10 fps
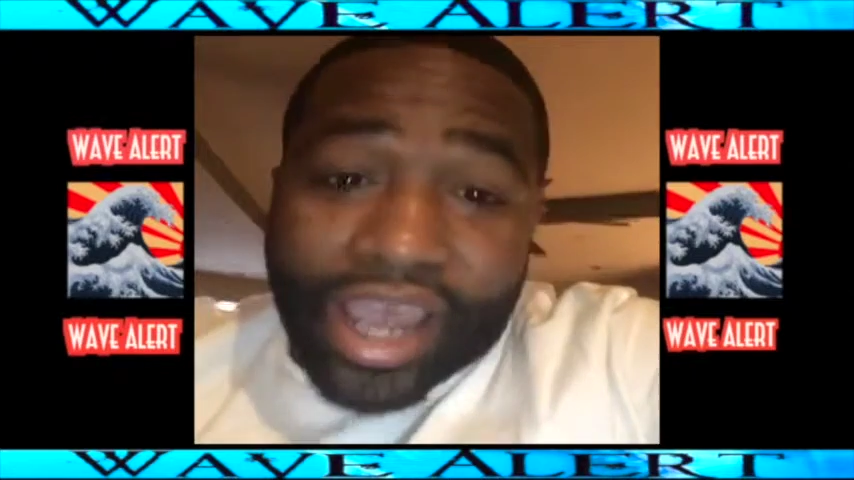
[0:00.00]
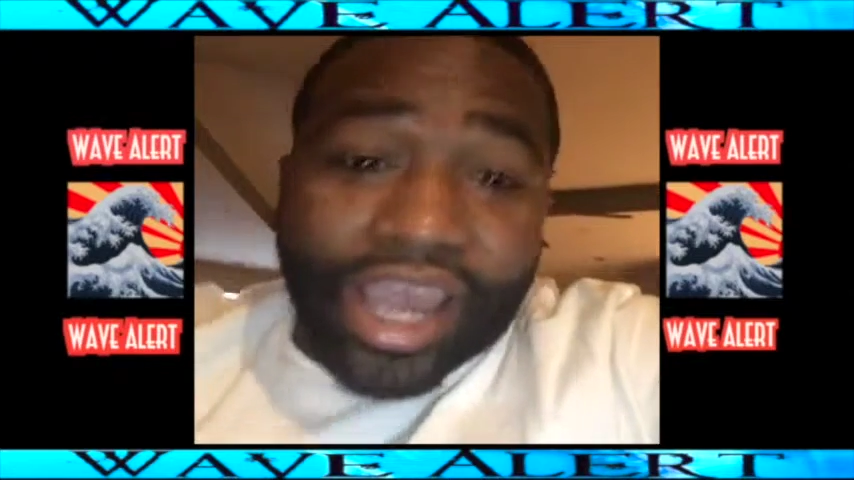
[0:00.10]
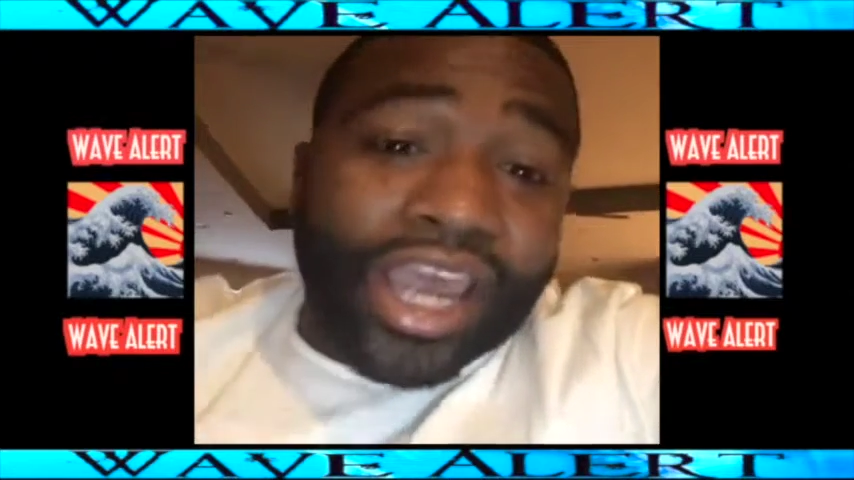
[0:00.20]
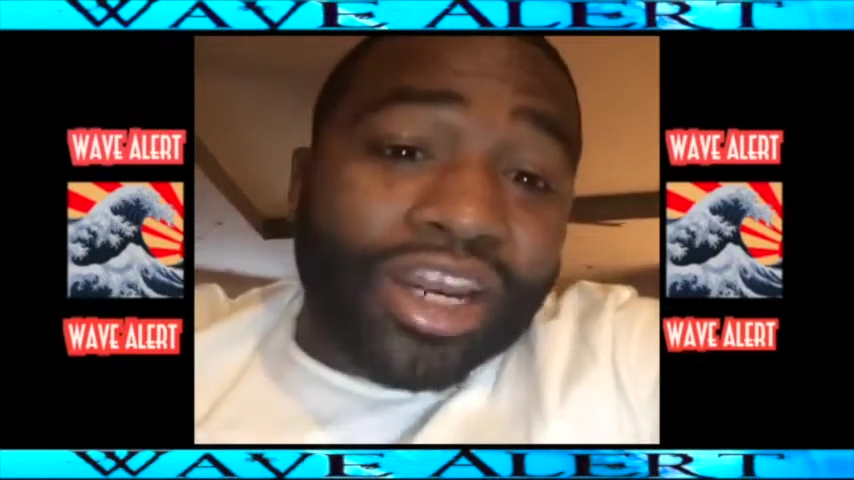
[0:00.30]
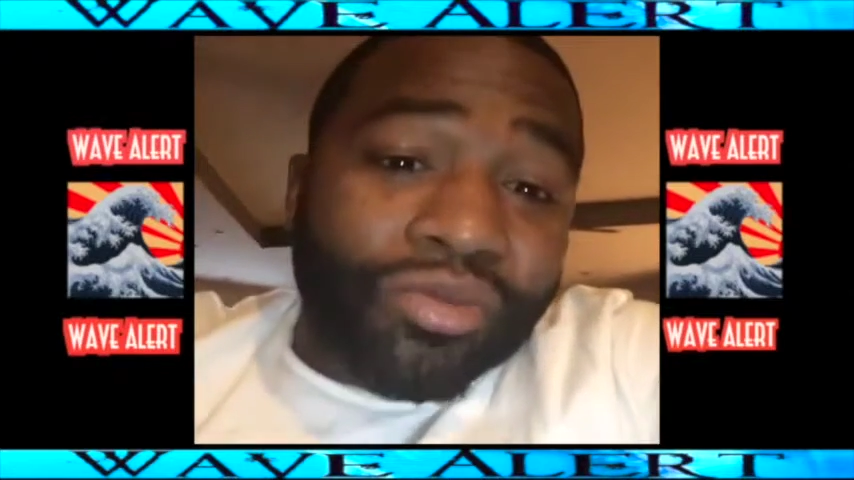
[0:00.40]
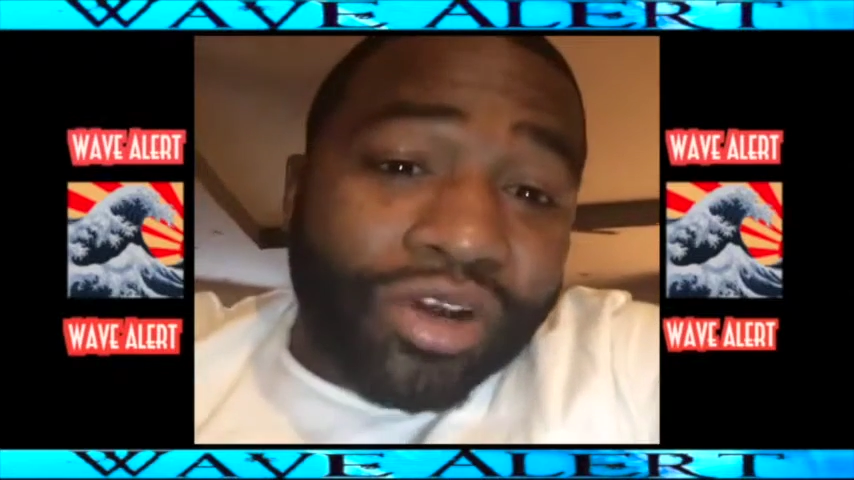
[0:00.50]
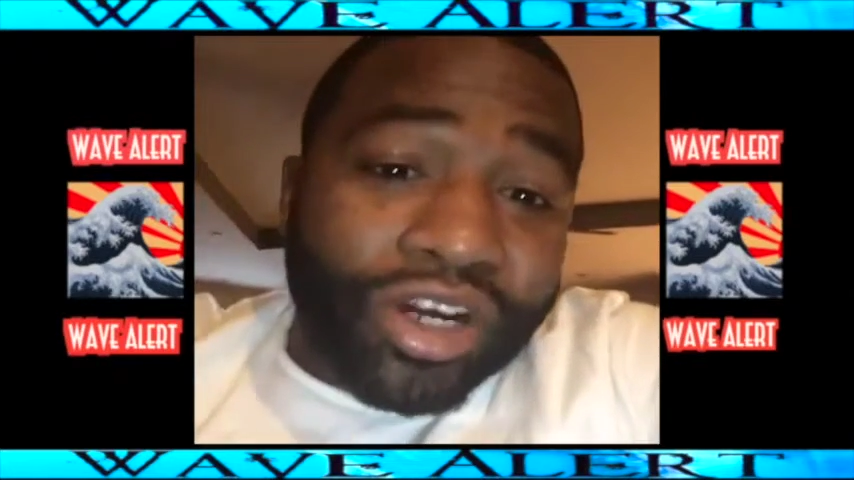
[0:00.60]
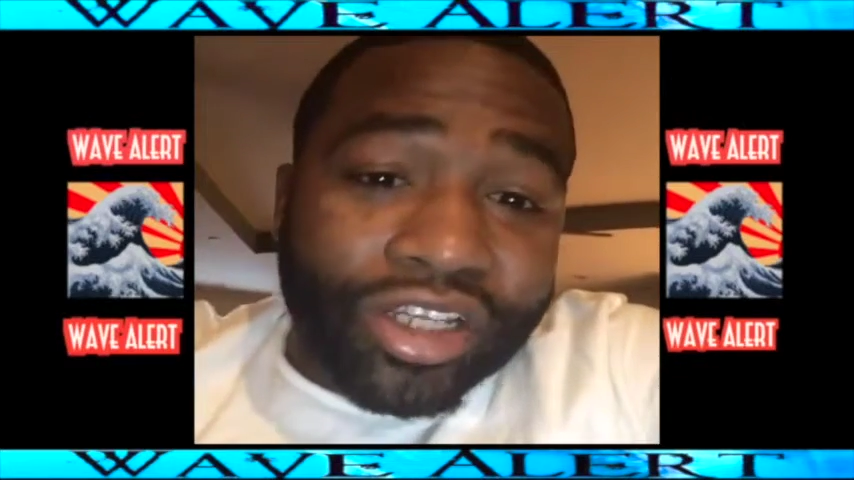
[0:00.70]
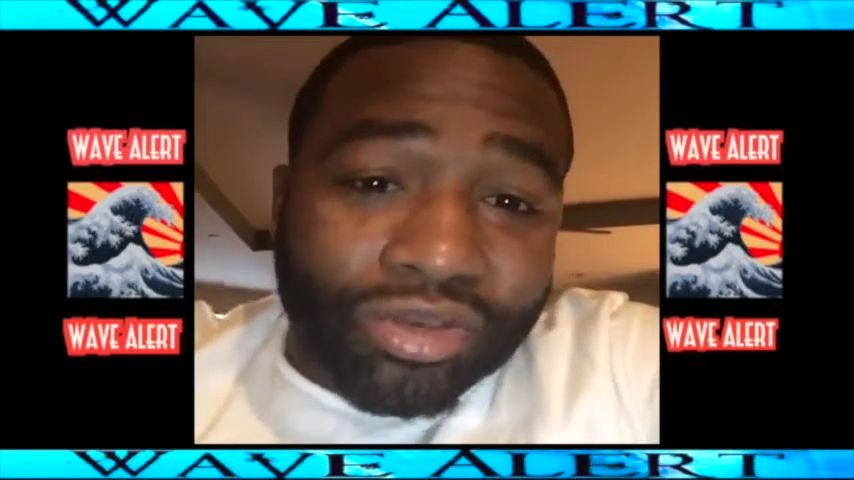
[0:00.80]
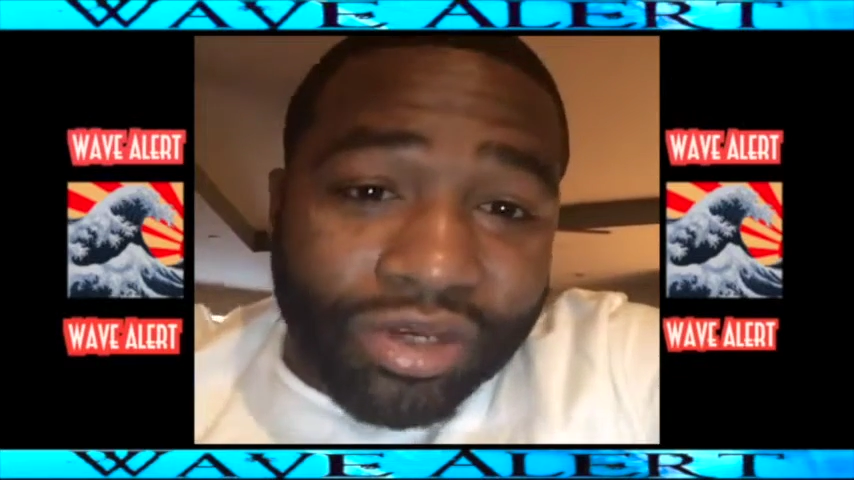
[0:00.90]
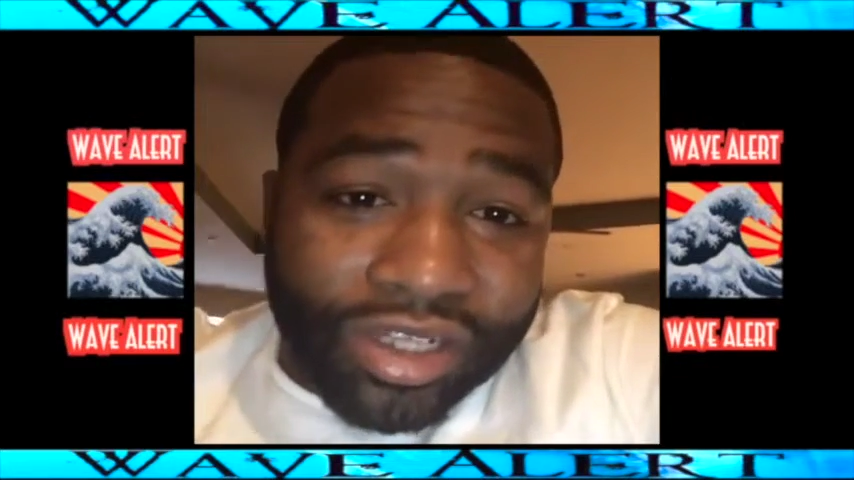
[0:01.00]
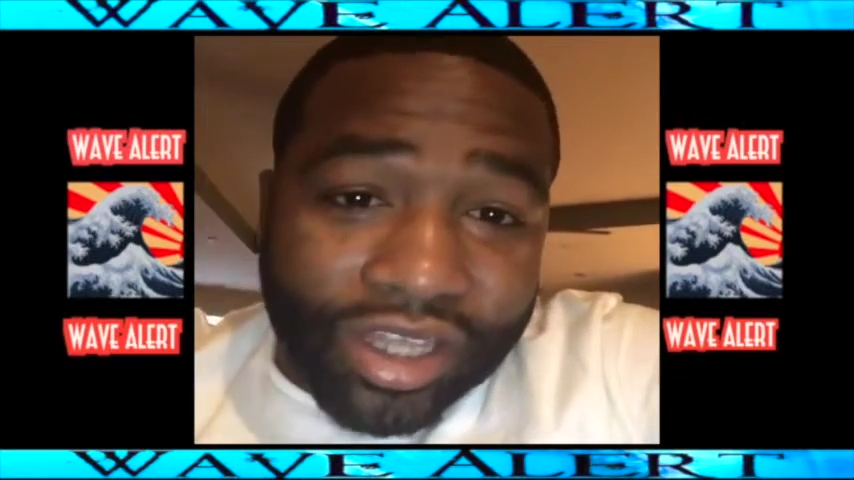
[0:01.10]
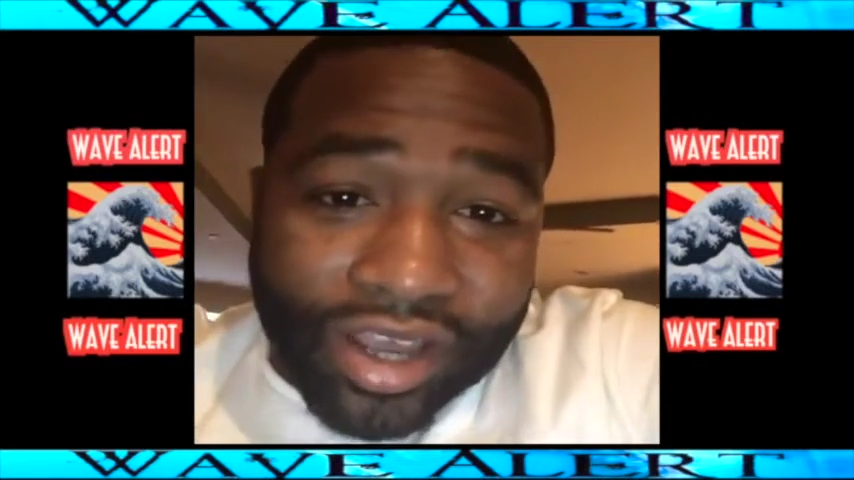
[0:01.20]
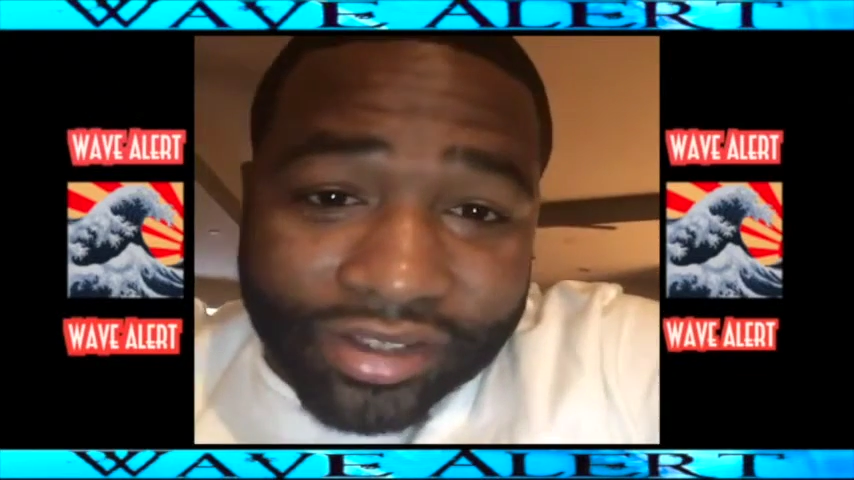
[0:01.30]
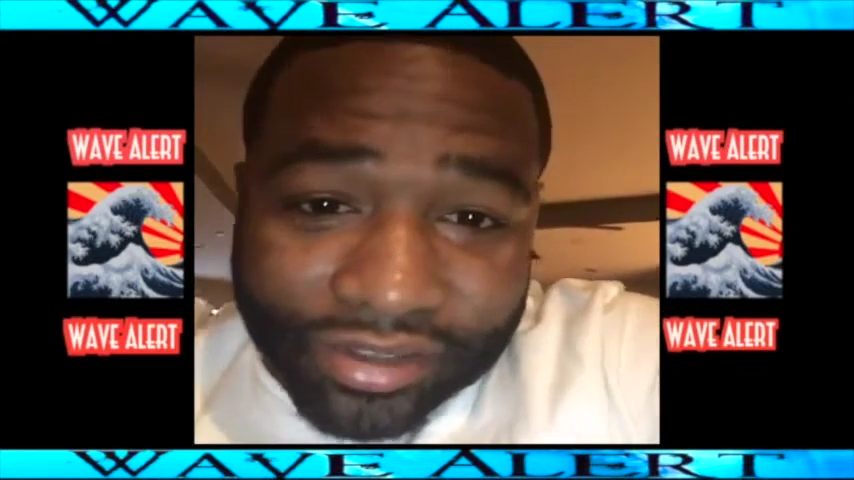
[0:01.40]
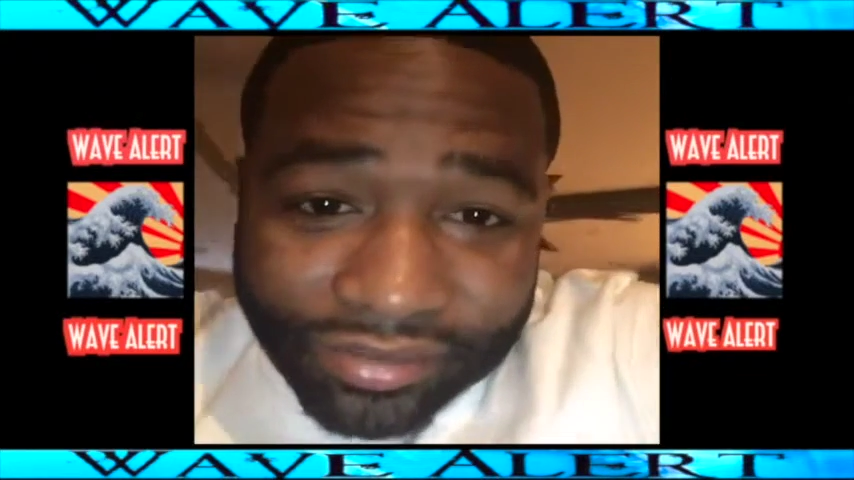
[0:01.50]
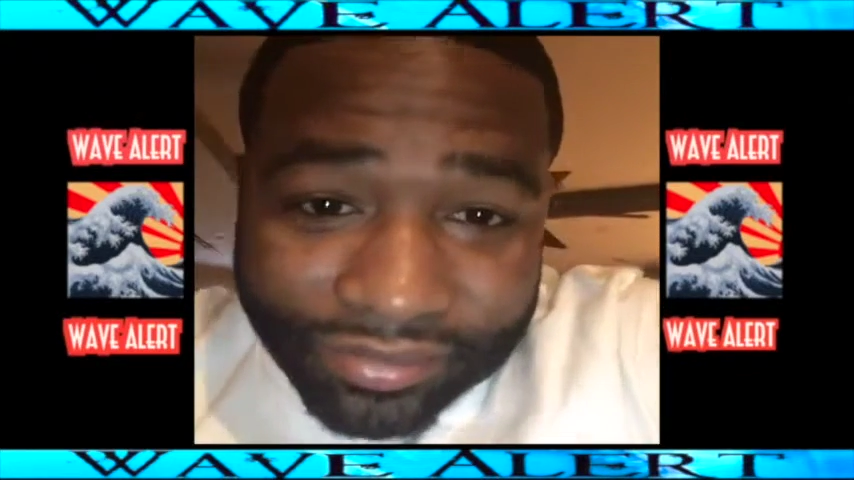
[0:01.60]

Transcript: and the winner get twenty thousand.